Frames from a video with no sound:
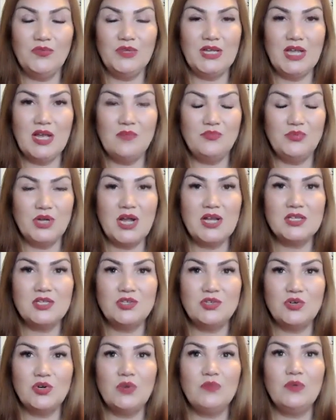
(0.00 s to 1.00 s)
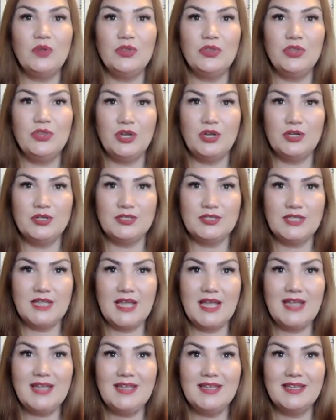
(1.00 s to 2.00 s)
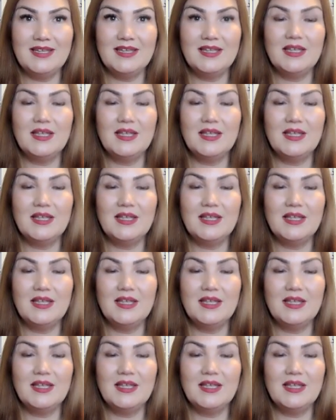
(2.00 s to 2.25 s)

We got prize draw on Thursday.